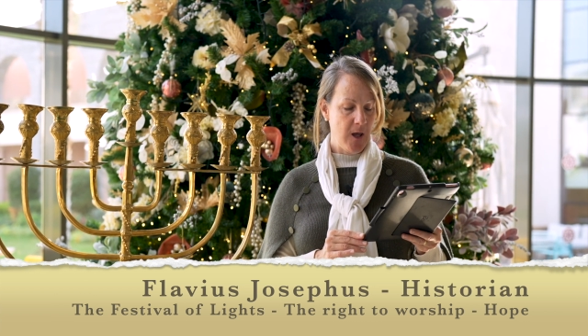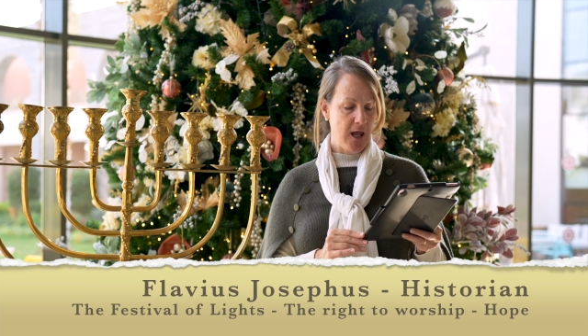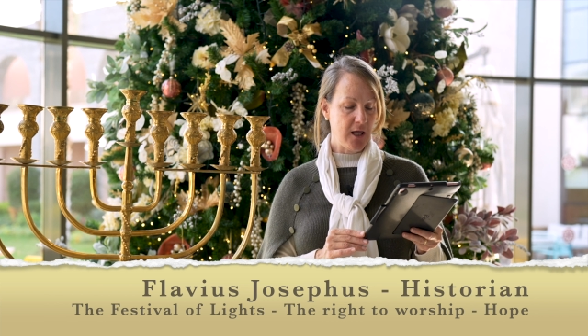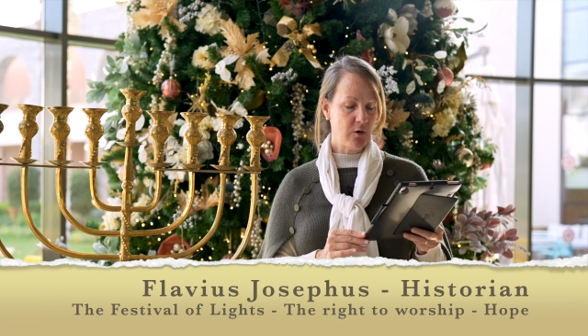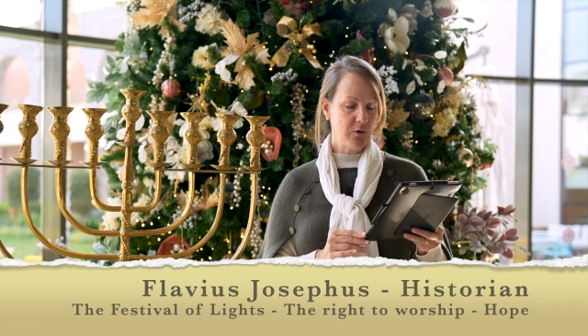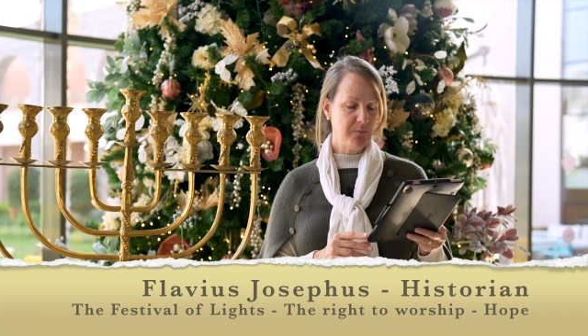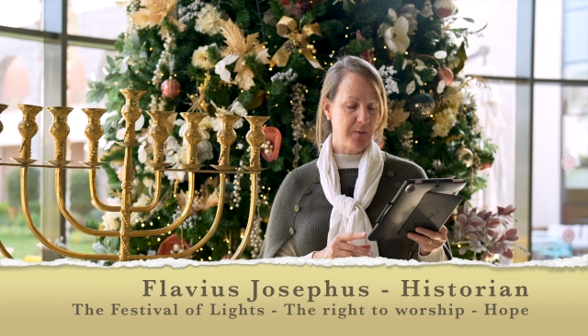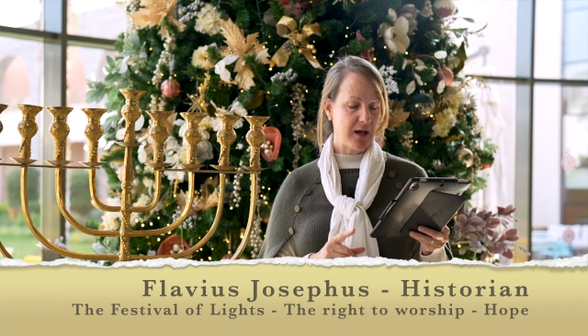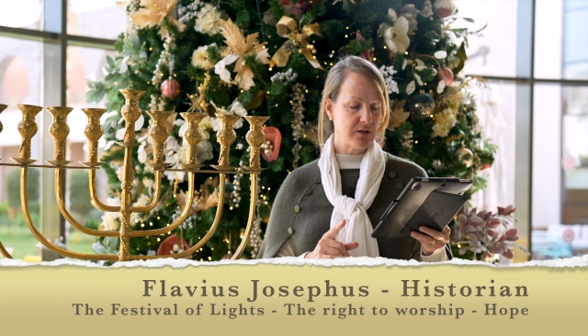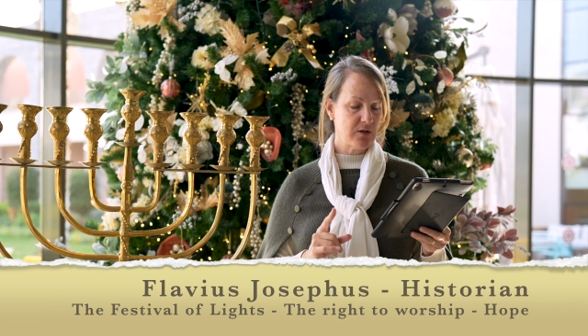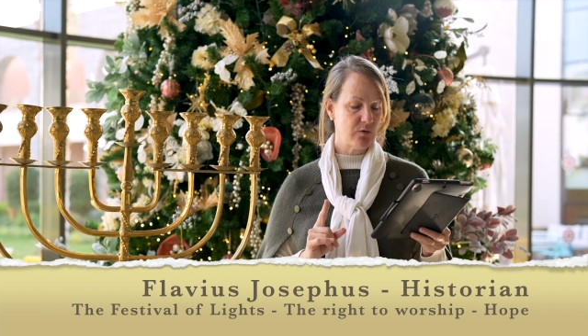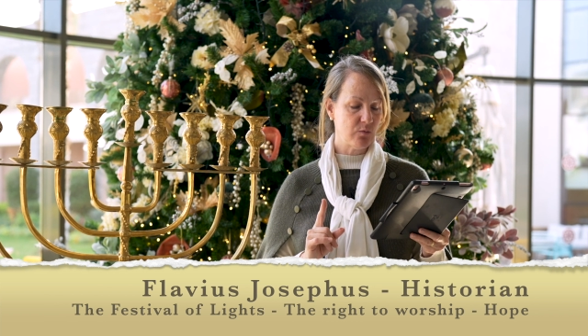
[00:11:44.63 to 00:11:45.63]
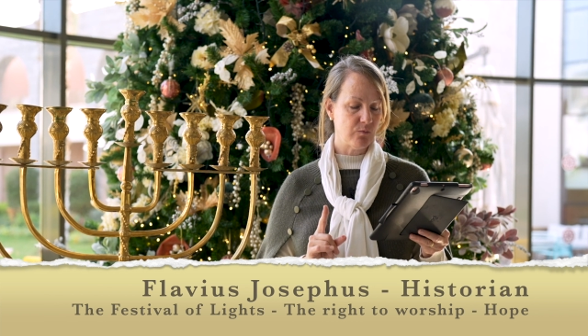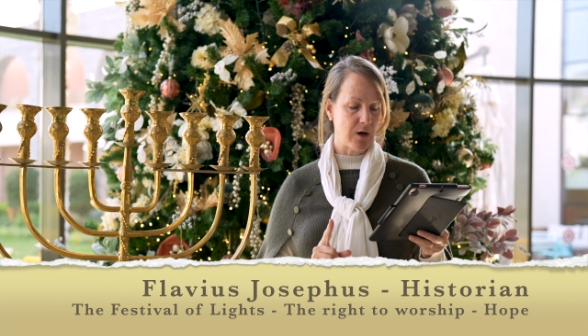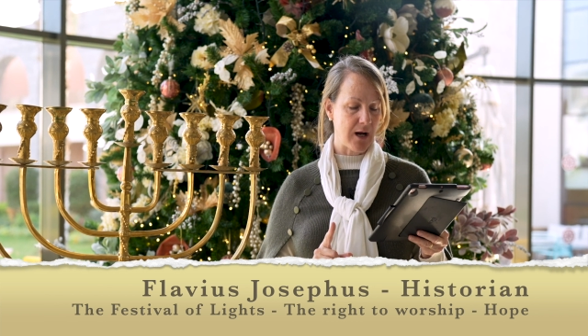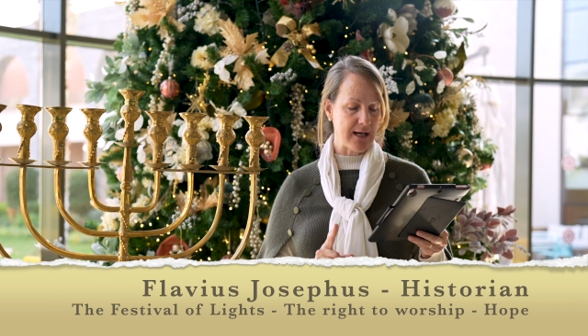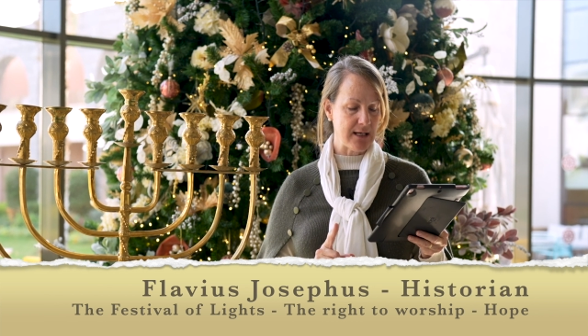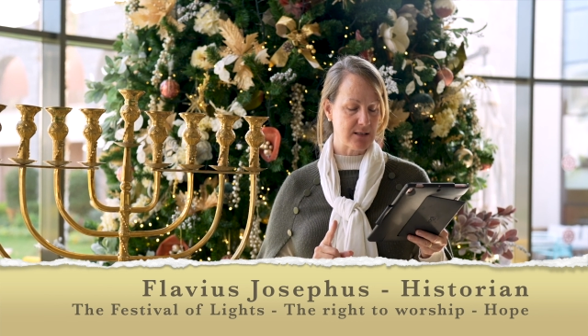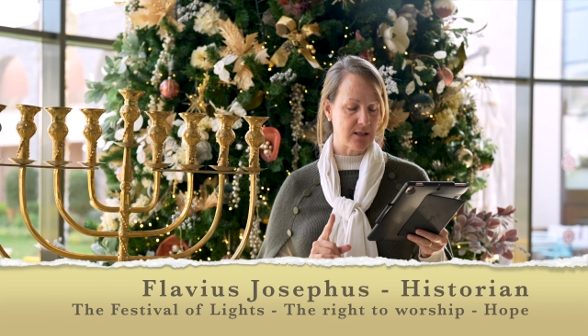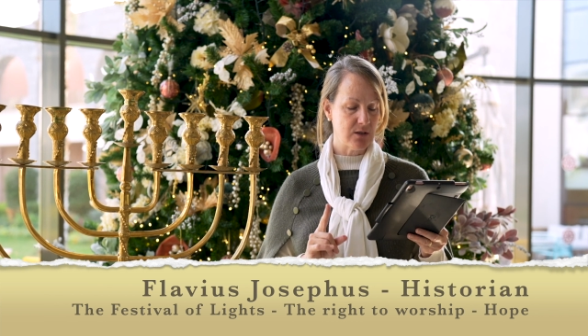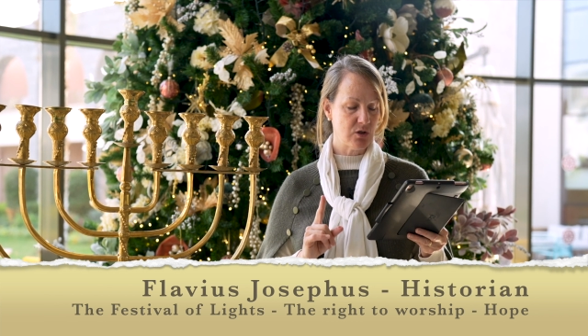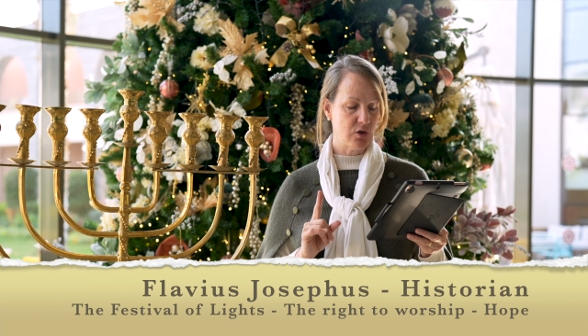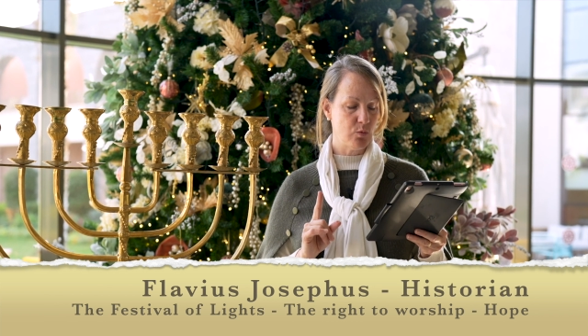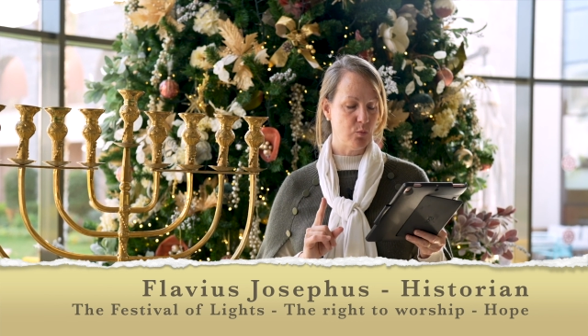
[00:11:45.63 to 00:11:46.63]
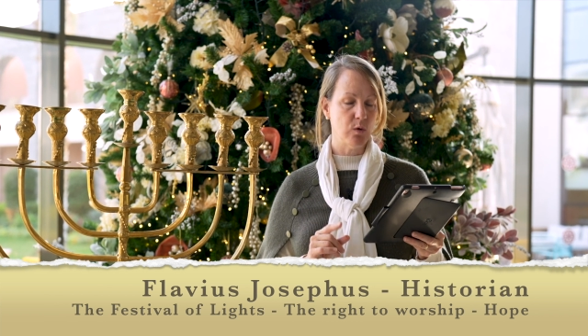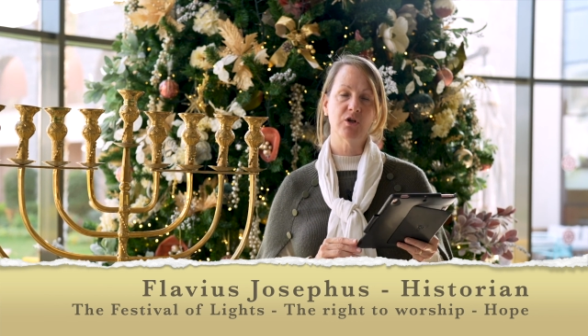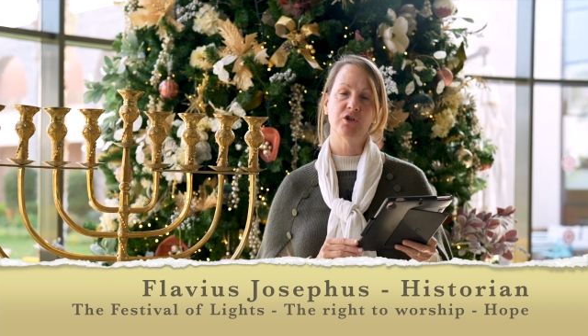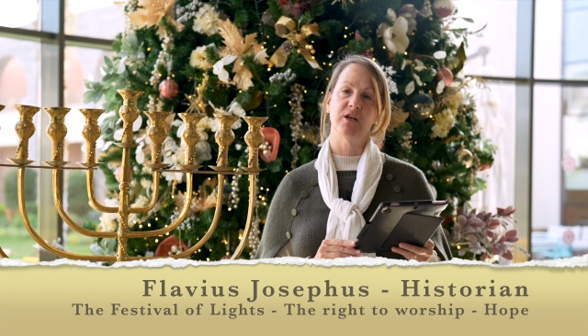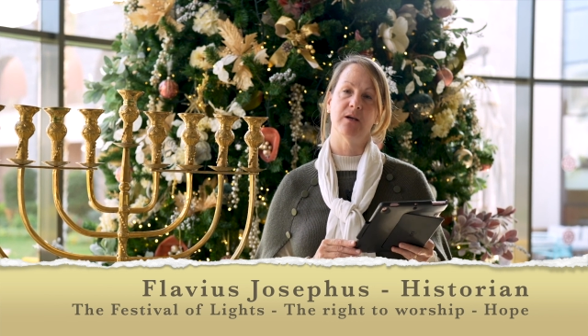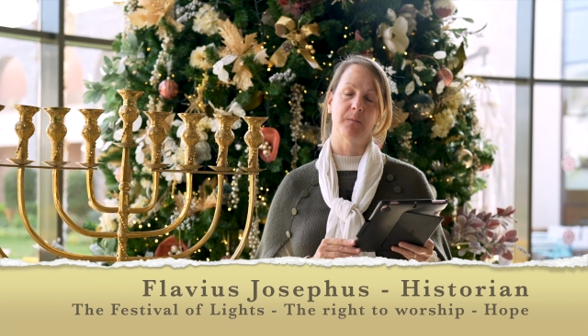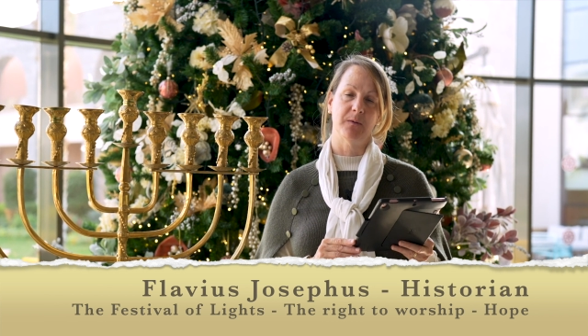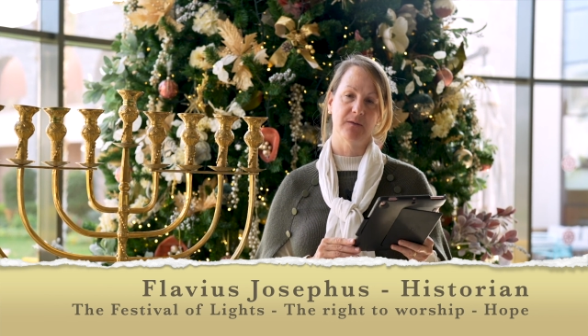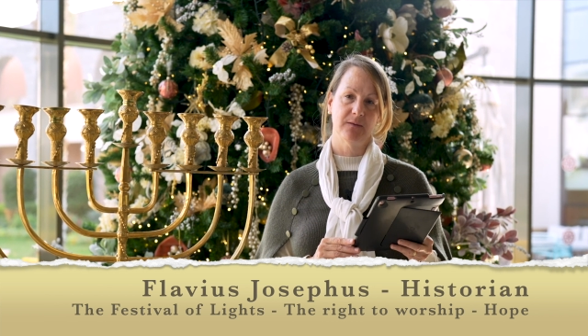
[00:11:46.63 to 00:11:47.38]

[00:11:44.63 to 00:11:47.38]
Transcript: it goes back to the right to worship.